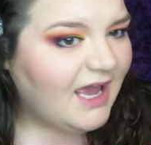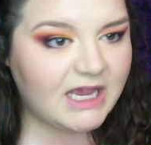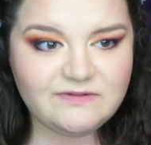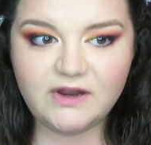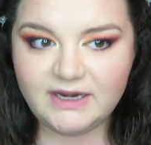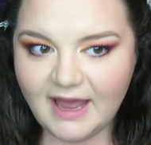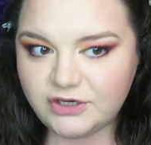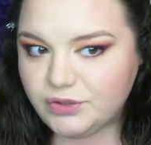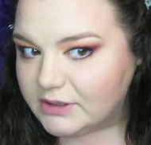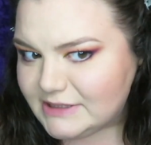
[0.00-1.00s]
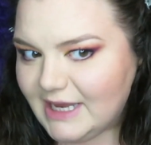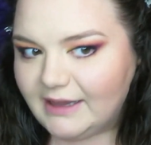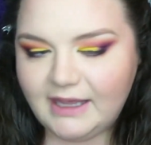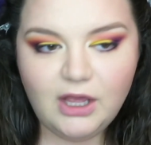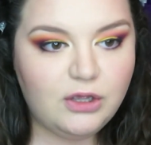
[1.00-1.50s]
It's very natural. It's
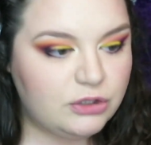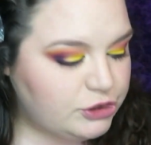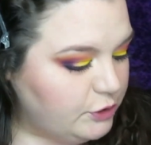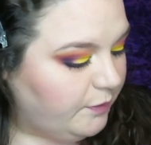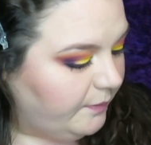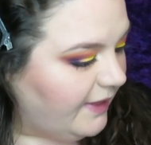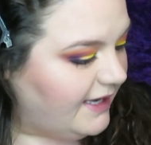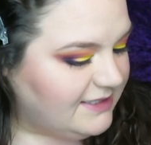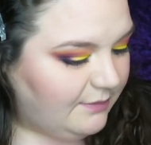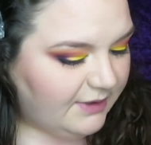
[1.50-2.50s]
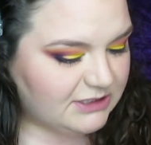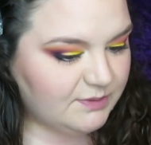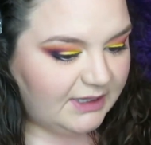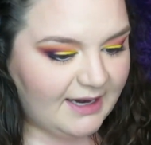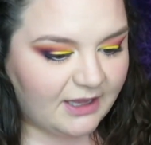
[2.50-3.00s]
not like super blinding, but
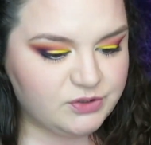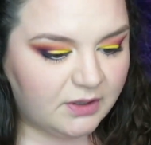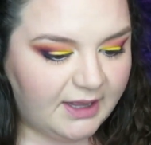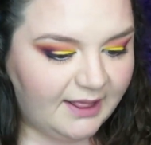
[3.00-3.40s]
it's really natural.